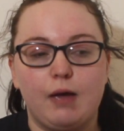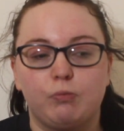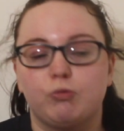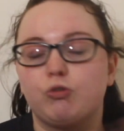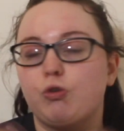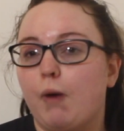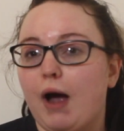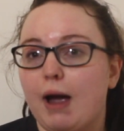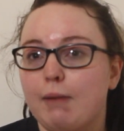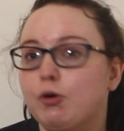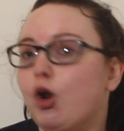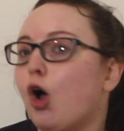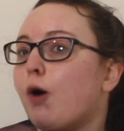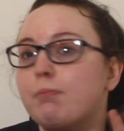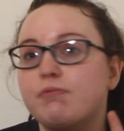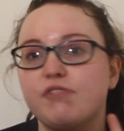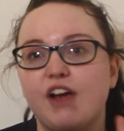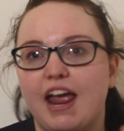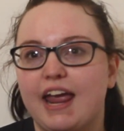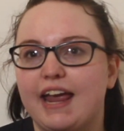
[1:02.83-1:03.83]
So I'm
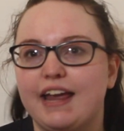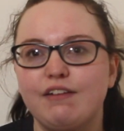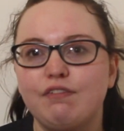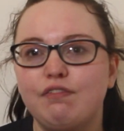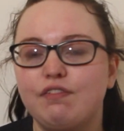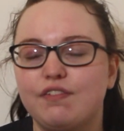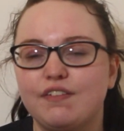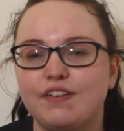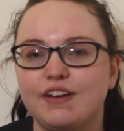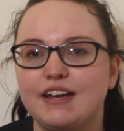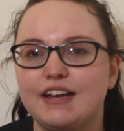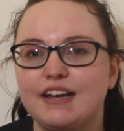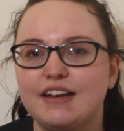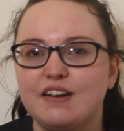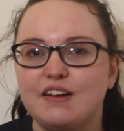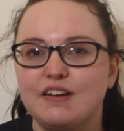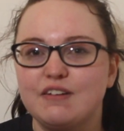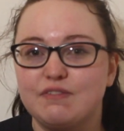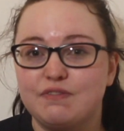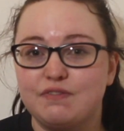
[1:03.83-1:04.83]
not brave
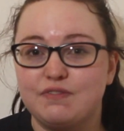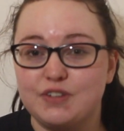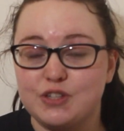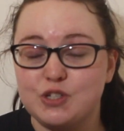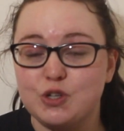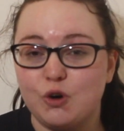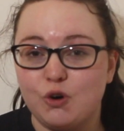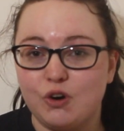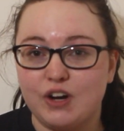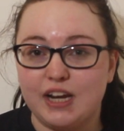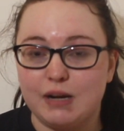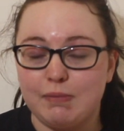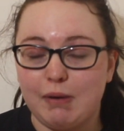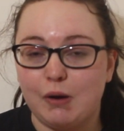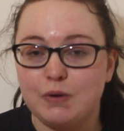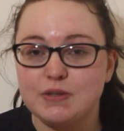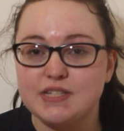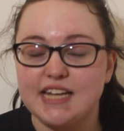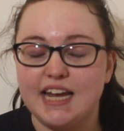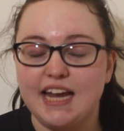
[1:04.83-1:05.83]
for talking
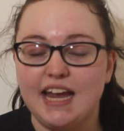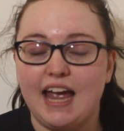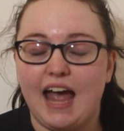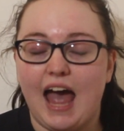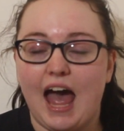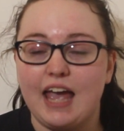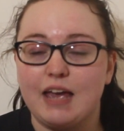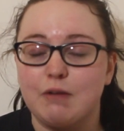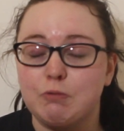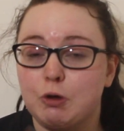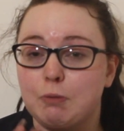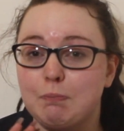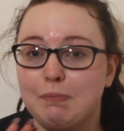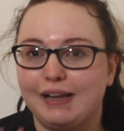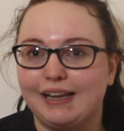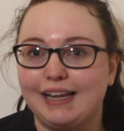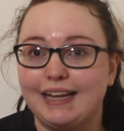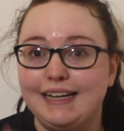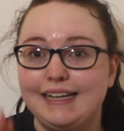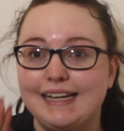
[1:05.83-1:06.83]
about it. I am
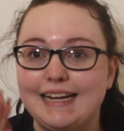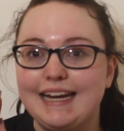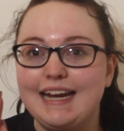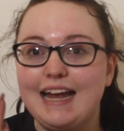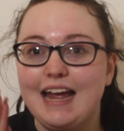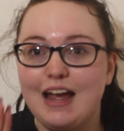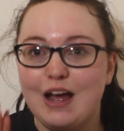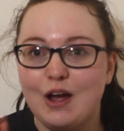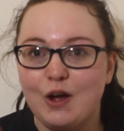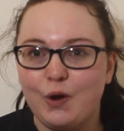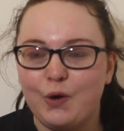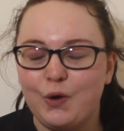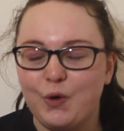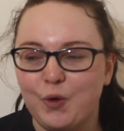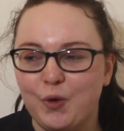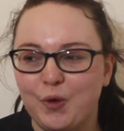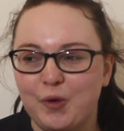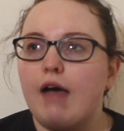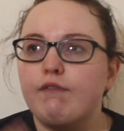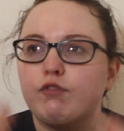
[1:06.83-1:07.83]
completely
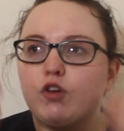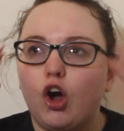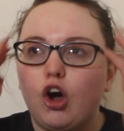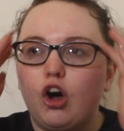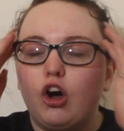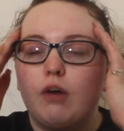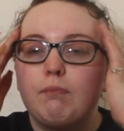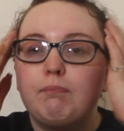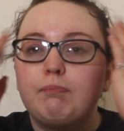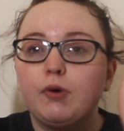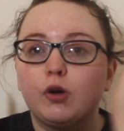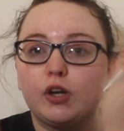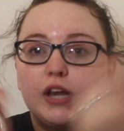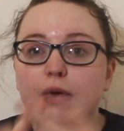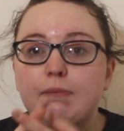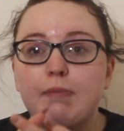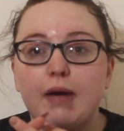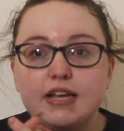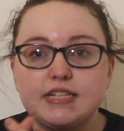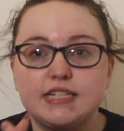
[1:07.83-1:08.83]
normal. I've got
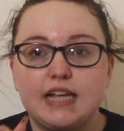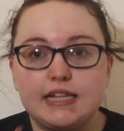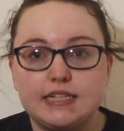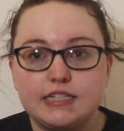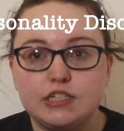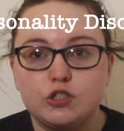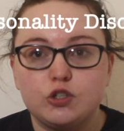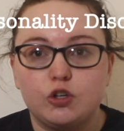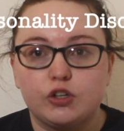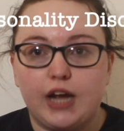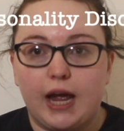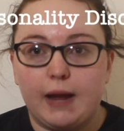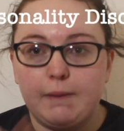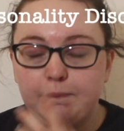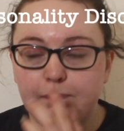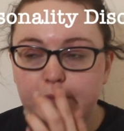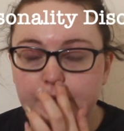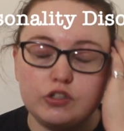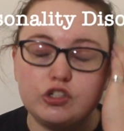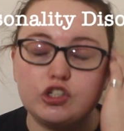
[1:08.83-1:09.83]
borderline personality disorder.
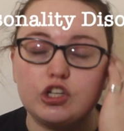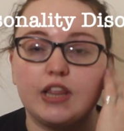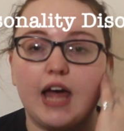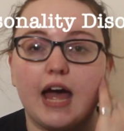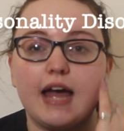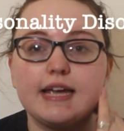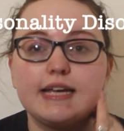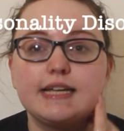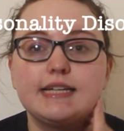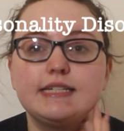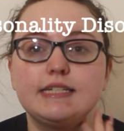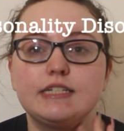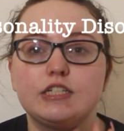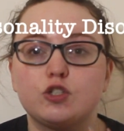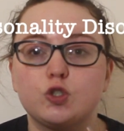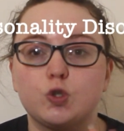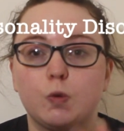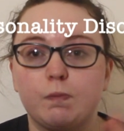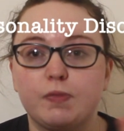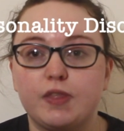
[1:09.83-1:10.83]
So that is
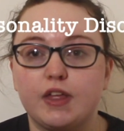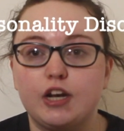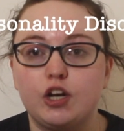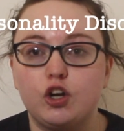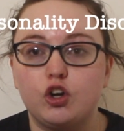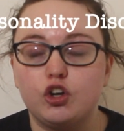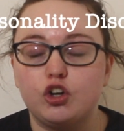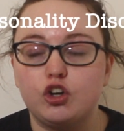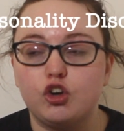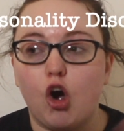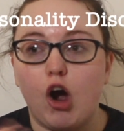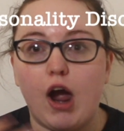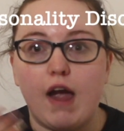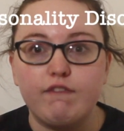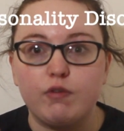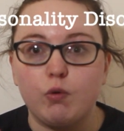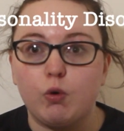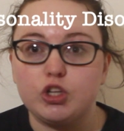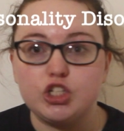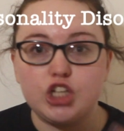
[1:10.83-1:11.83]
something not
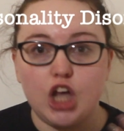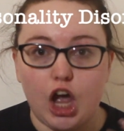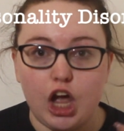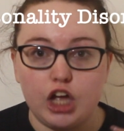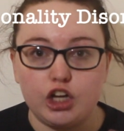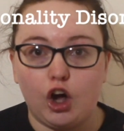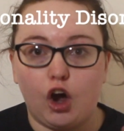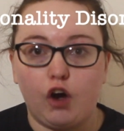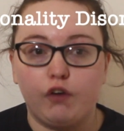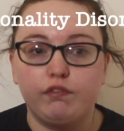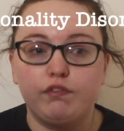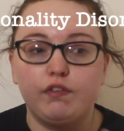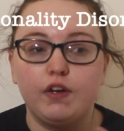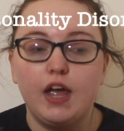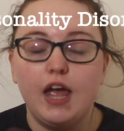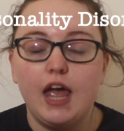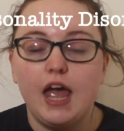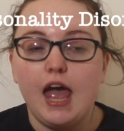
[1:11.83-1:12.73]
everyone's heard of.